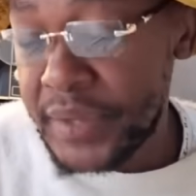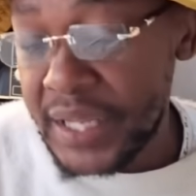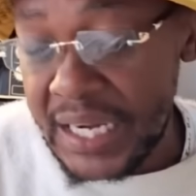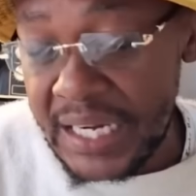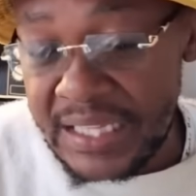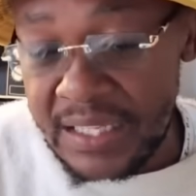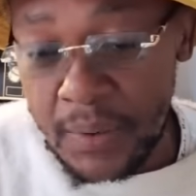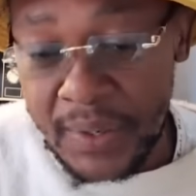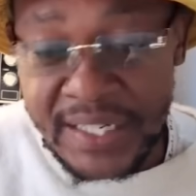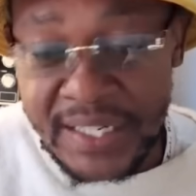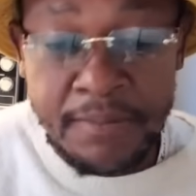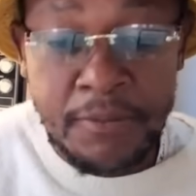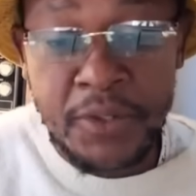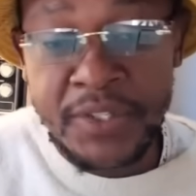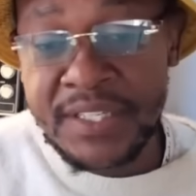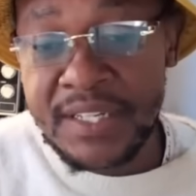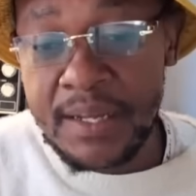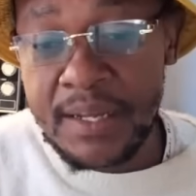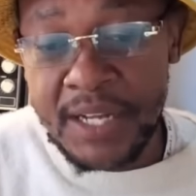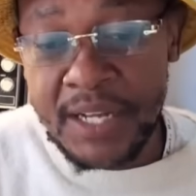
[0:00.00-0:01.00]
They want him to
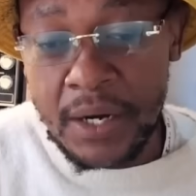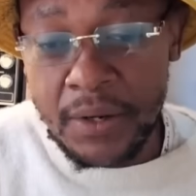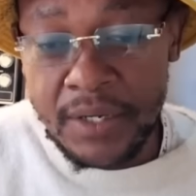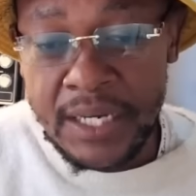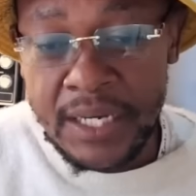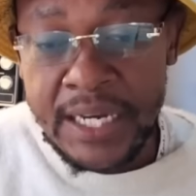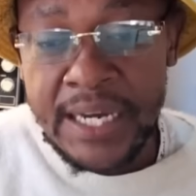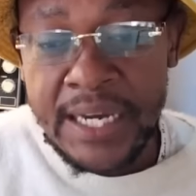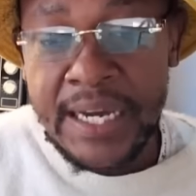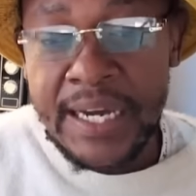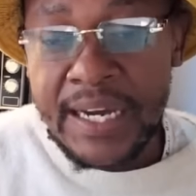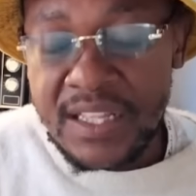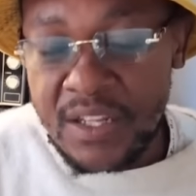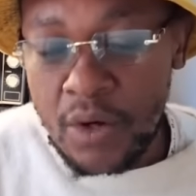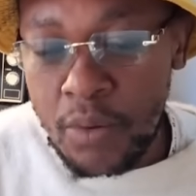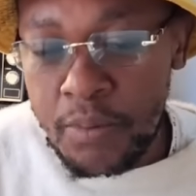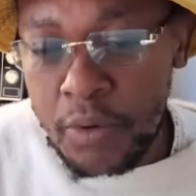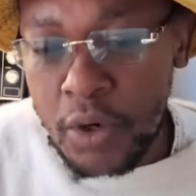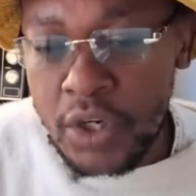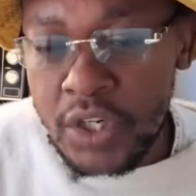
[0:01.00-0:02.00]
step down. The
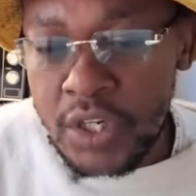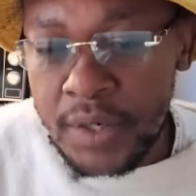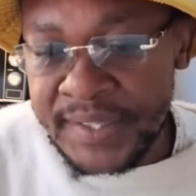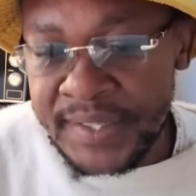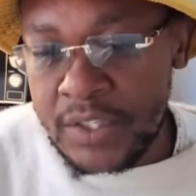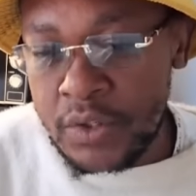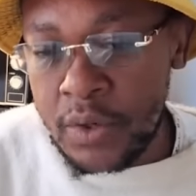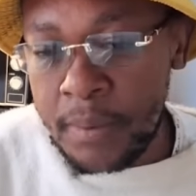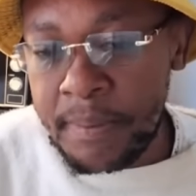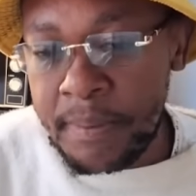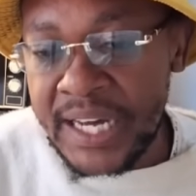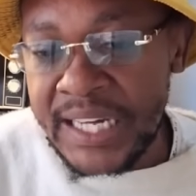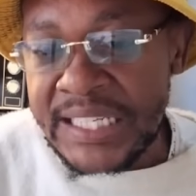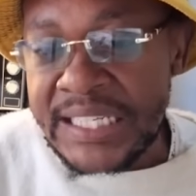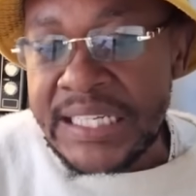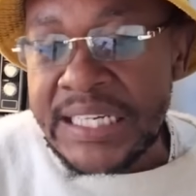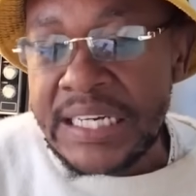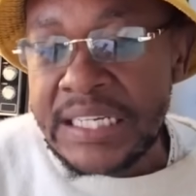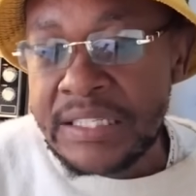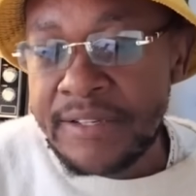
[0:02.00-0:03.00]
Umkhonto Wesizwe
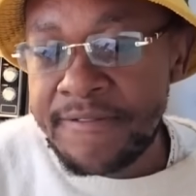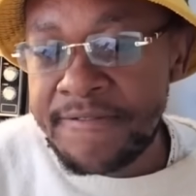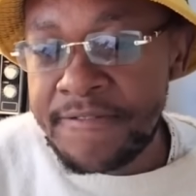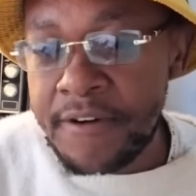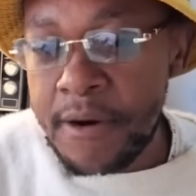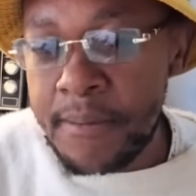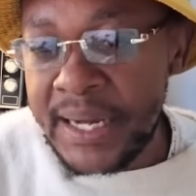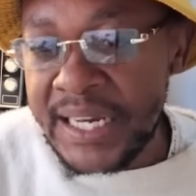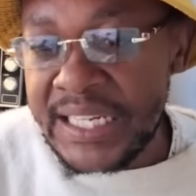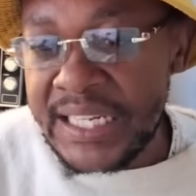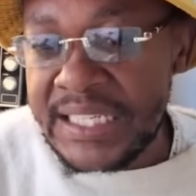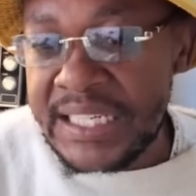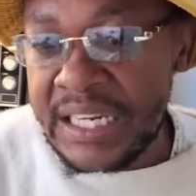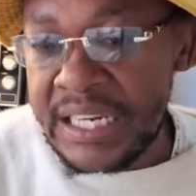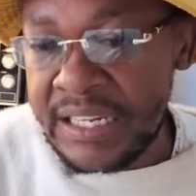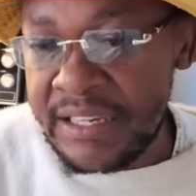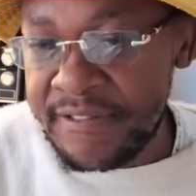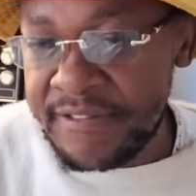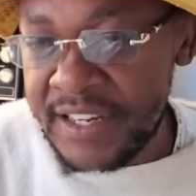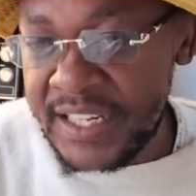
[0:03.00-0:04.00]
Party has formally
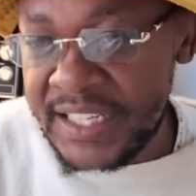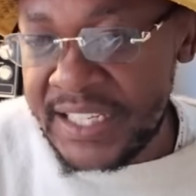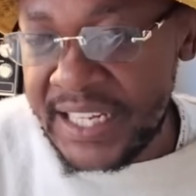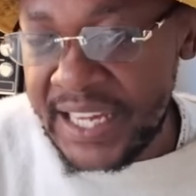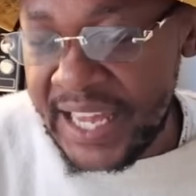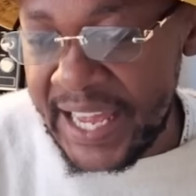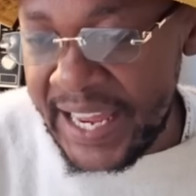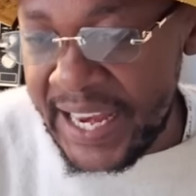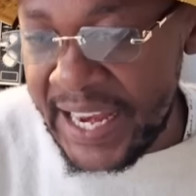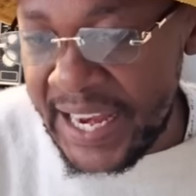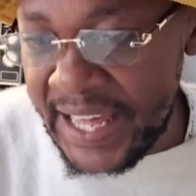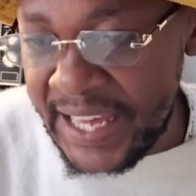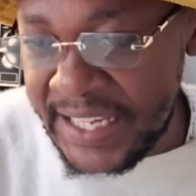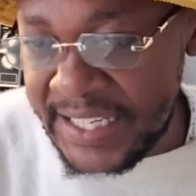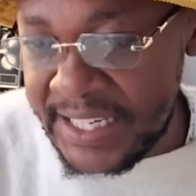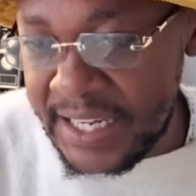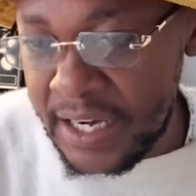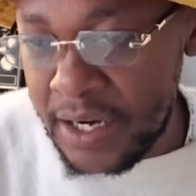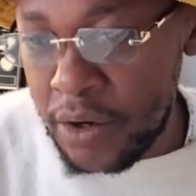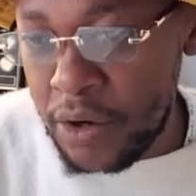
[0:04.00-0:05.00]
delivered a
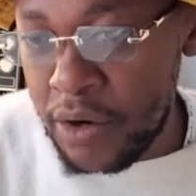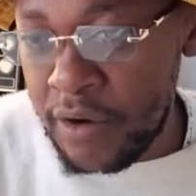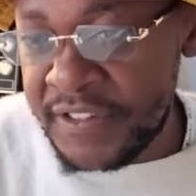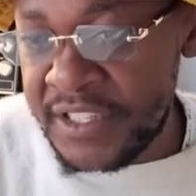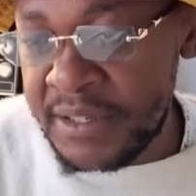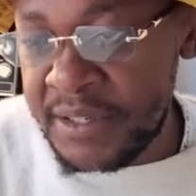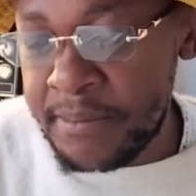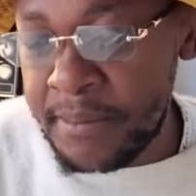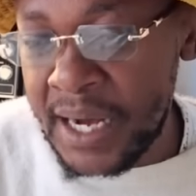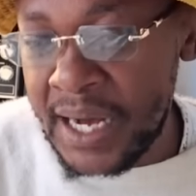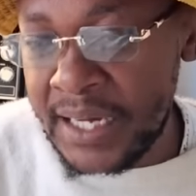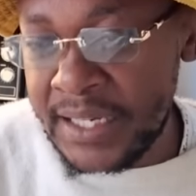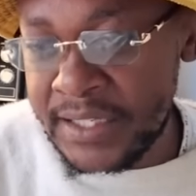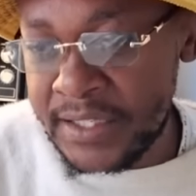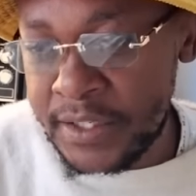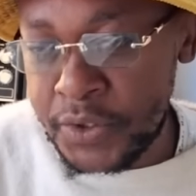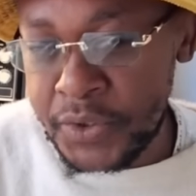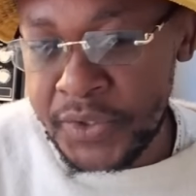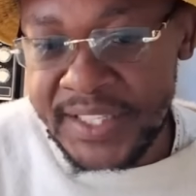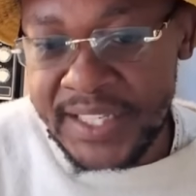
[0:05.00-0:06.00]
letter of
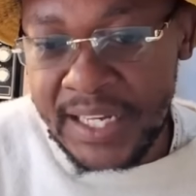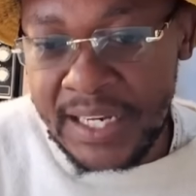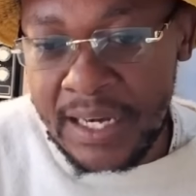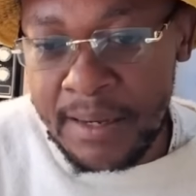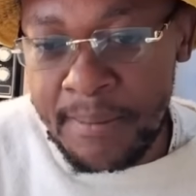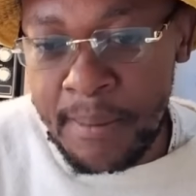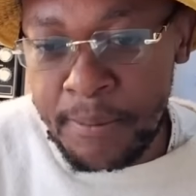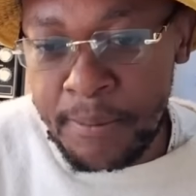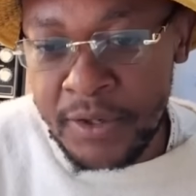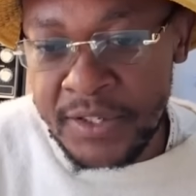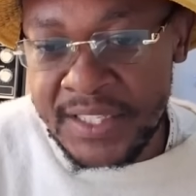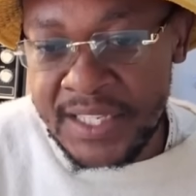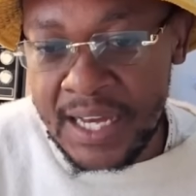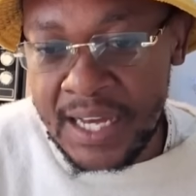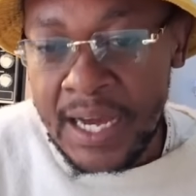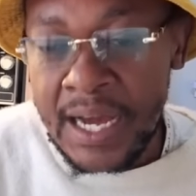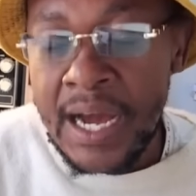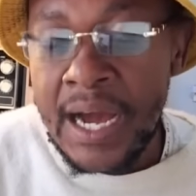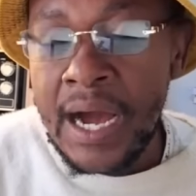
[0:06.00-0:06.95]
demand to Cyril Ramaphosa,